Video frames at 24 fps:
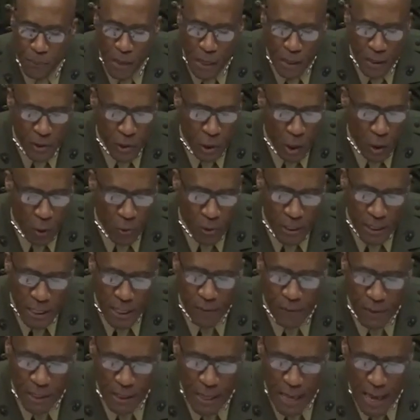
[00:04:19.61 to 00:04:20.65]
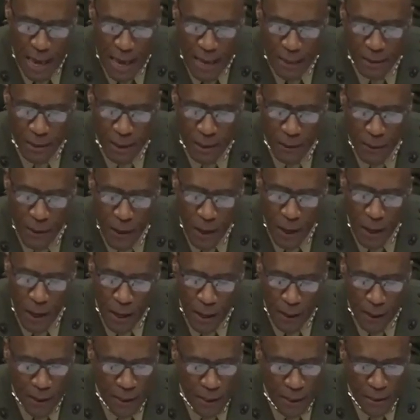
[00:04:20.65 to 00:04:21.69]
So given that,
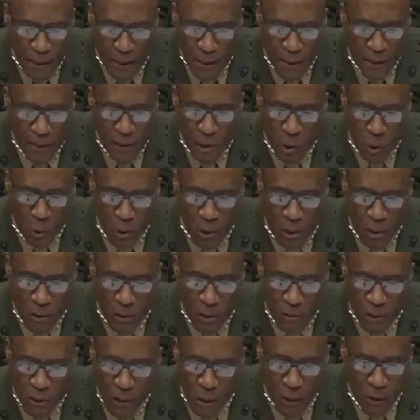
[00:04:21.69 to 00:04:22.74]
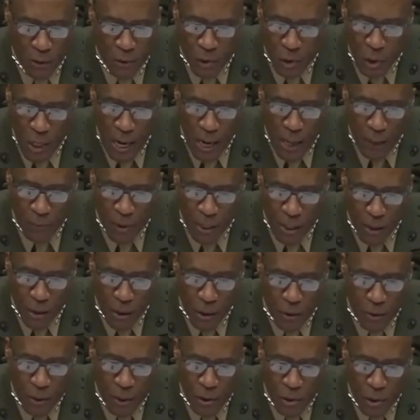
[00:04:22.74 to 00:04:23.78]
he is going to turn south and
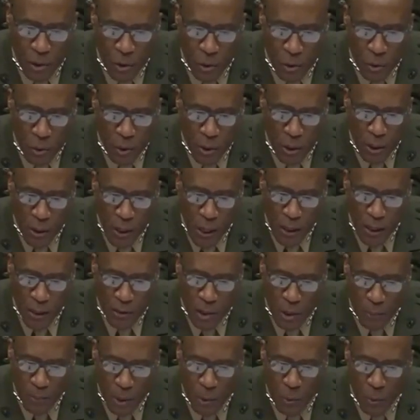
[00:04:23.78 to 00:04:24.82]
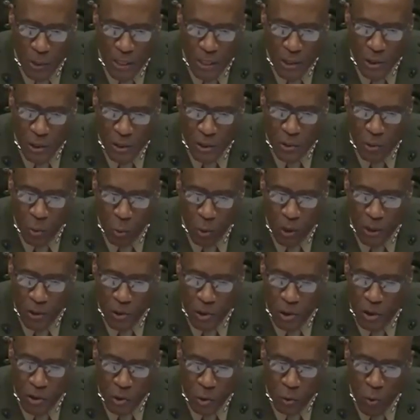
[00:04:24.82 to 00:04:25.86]
go into some of the regions where there's
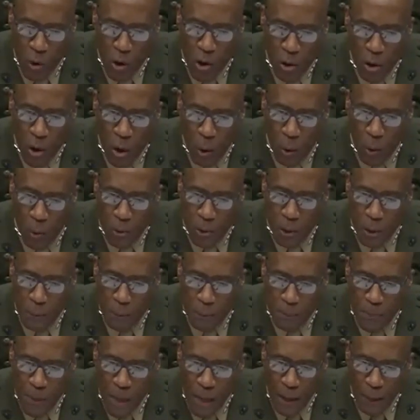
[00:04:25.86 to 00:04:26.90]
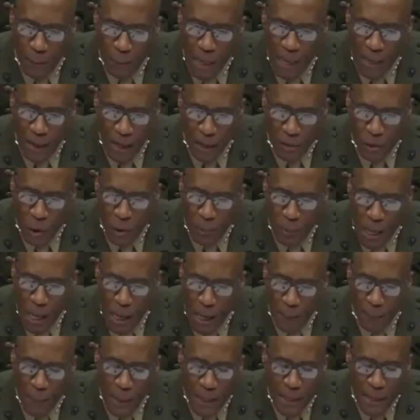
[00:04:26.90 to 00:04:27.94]
a stronghold by
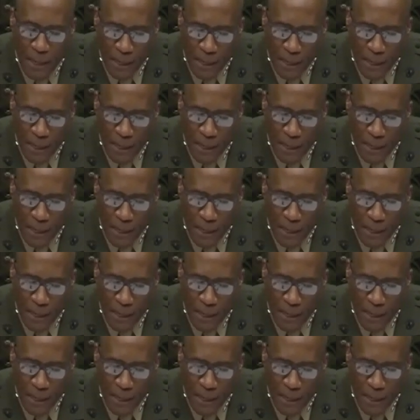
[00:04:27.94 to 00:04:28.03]
al-Shabaab.